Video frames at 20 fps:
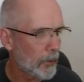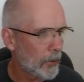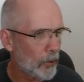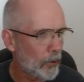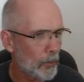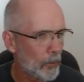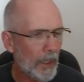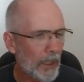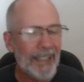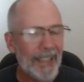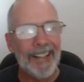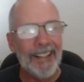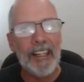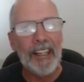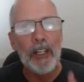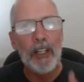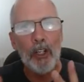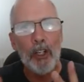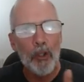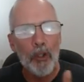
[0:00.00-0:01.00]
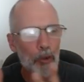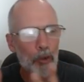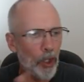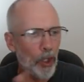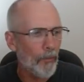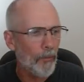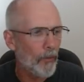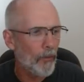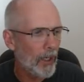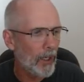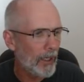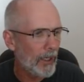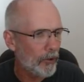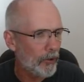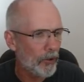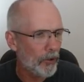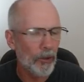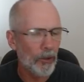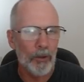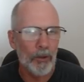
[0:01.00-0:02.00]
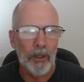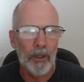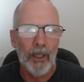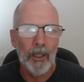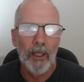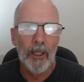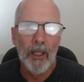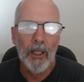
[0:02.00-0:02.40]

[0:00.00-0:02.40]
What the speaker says: between the use of these two.